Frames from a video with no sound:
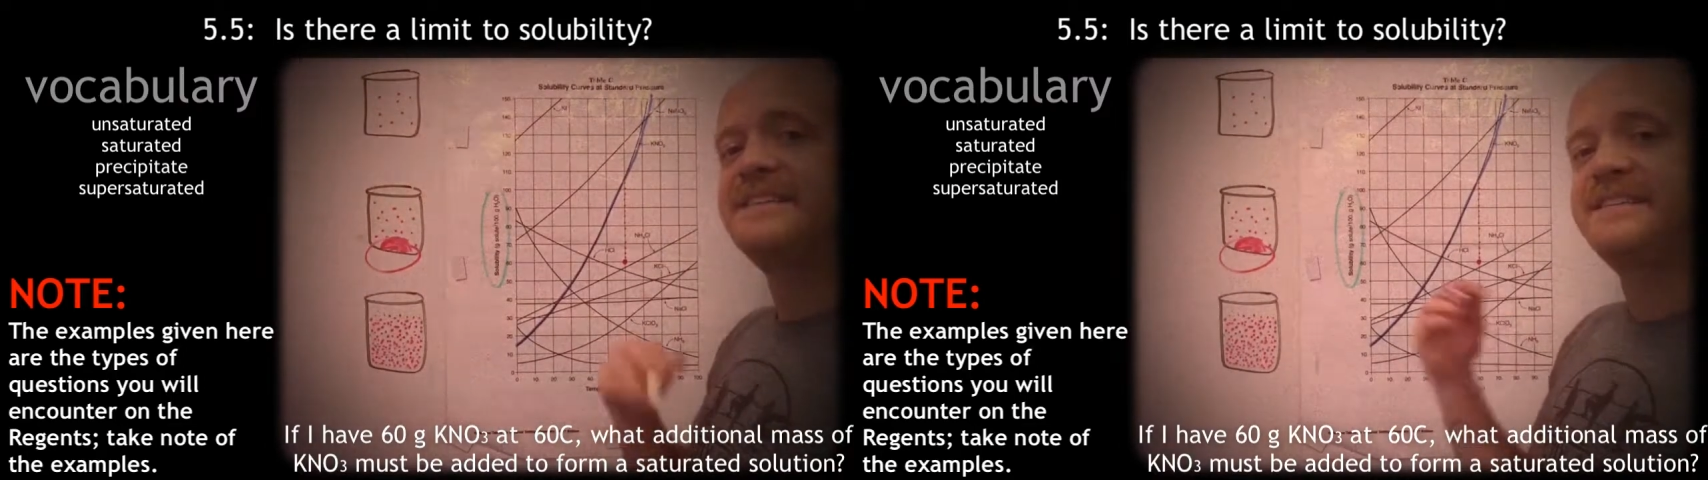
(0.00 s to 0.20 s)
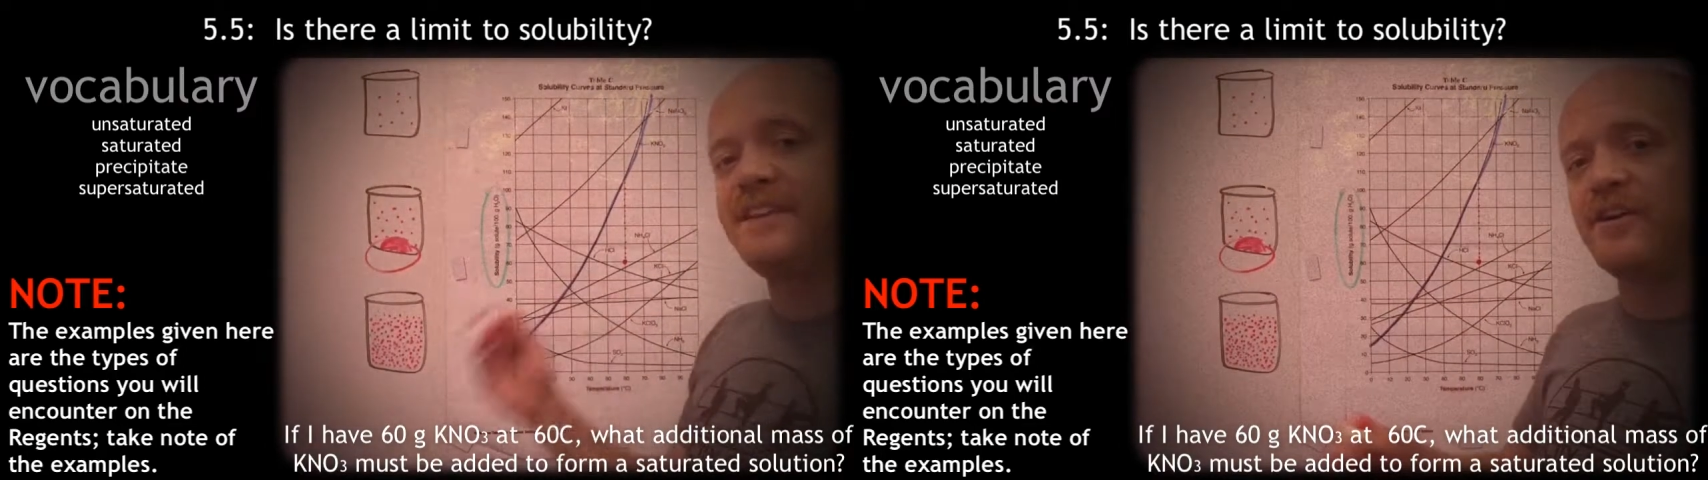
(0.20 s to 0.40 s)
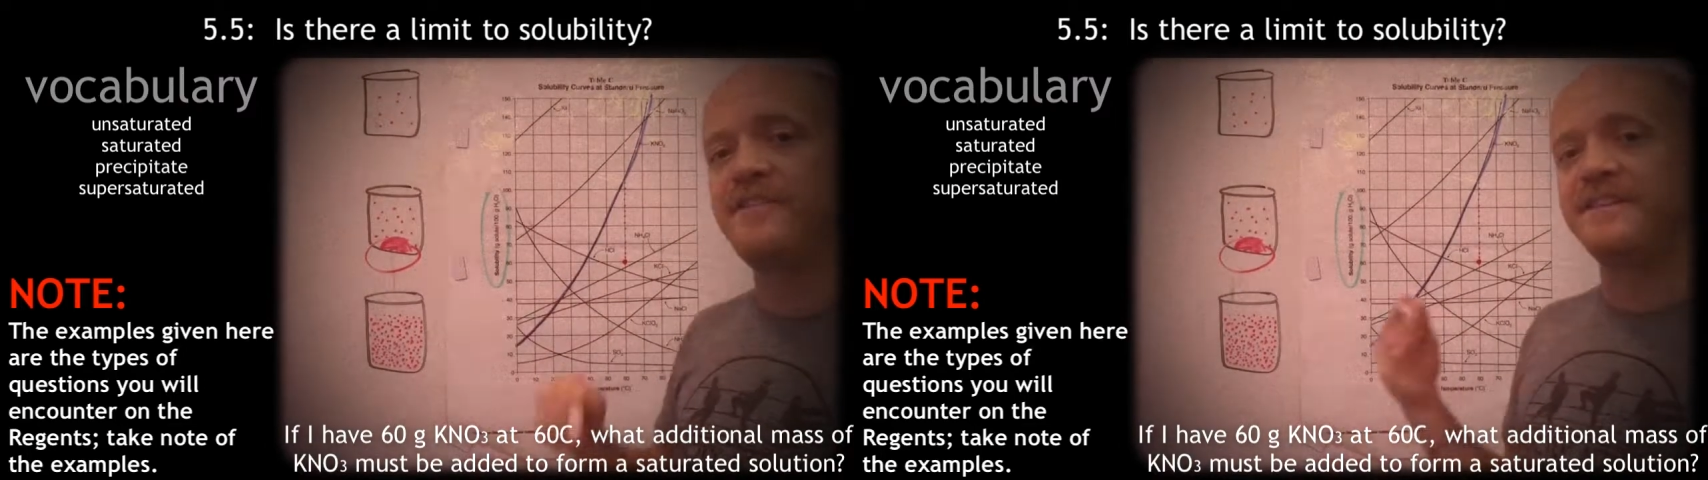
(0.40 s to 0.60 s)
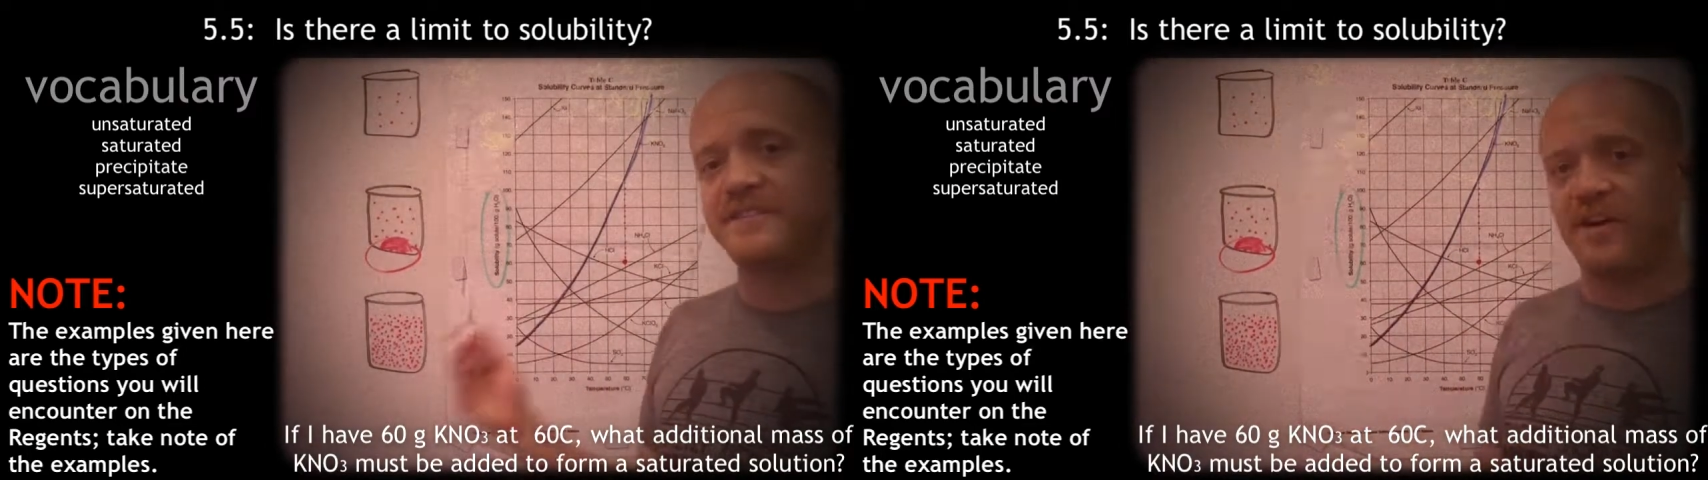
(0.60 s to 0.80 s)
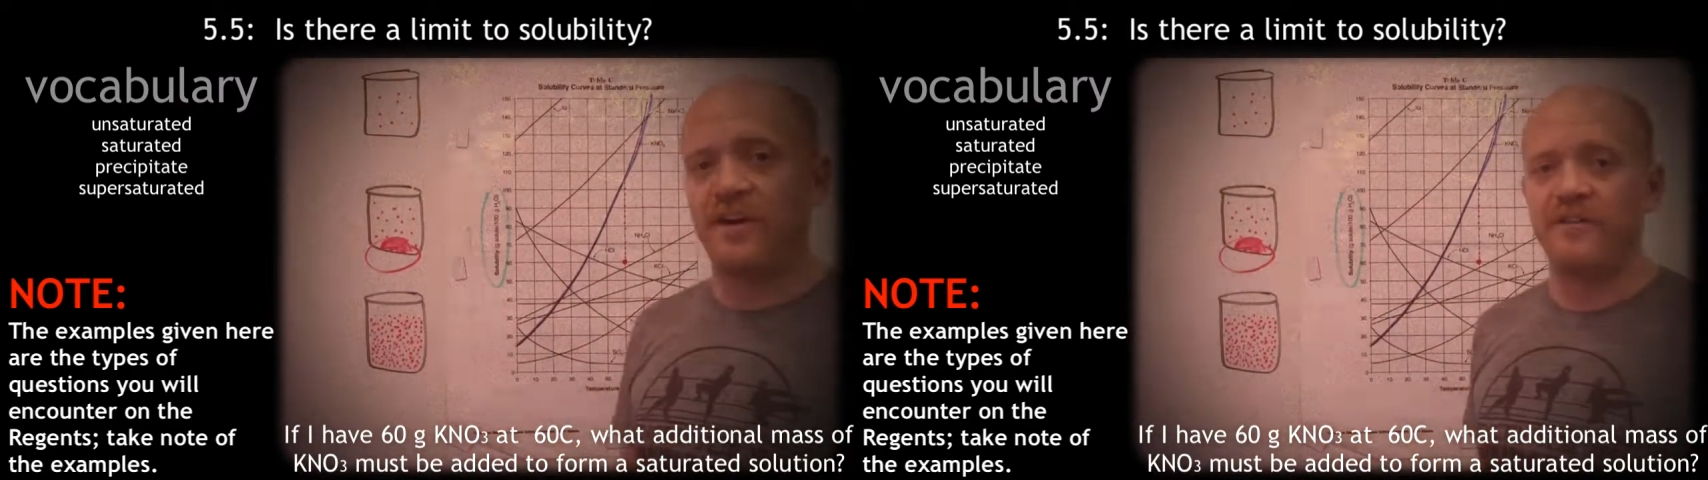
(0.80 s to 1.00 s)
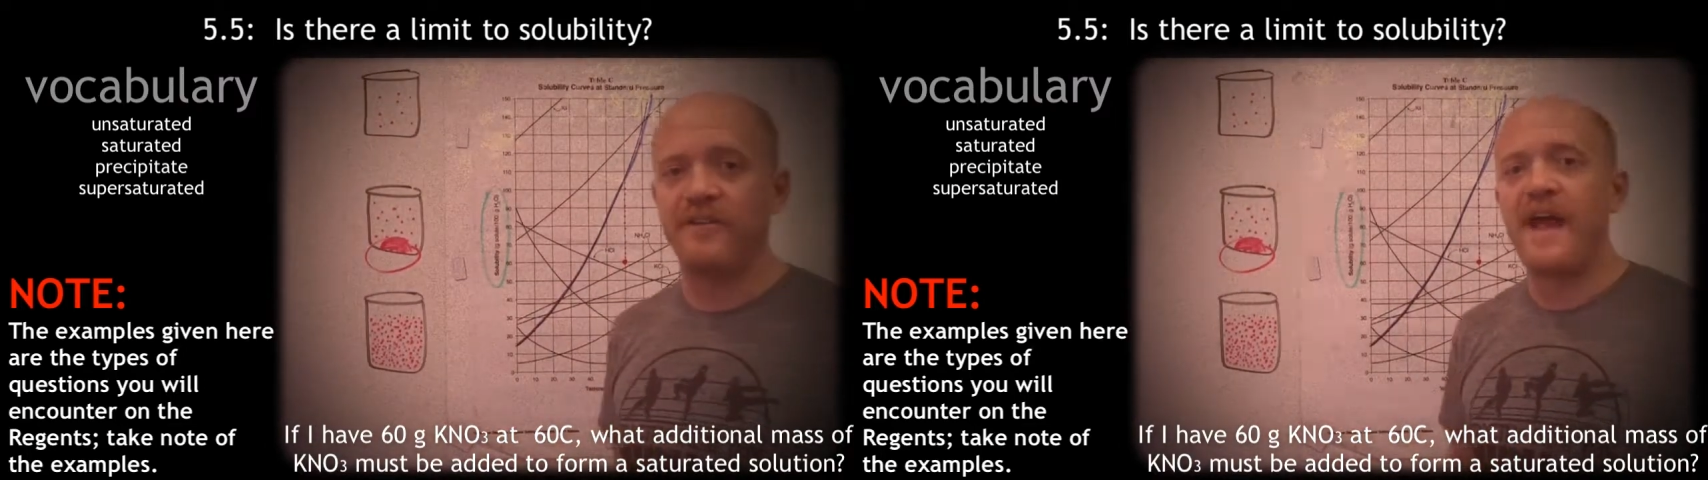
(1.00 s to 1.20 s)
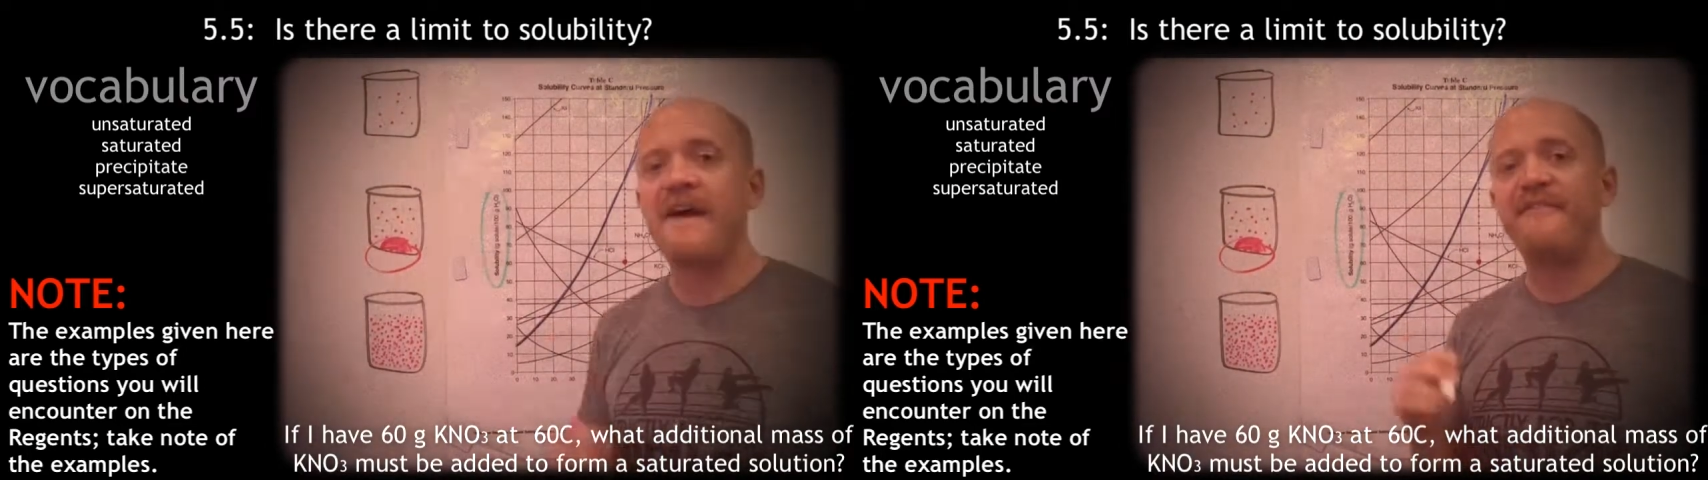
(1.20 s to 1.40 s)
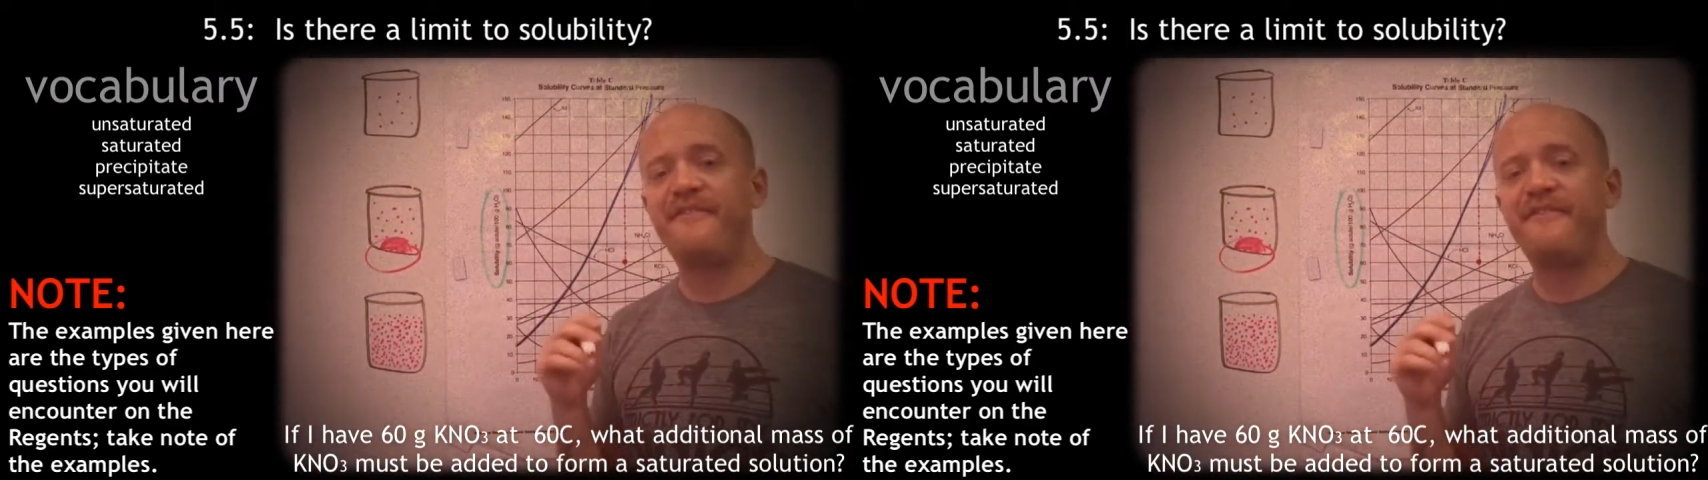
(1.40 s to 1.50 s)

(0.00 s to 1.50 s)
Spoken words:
still dissolve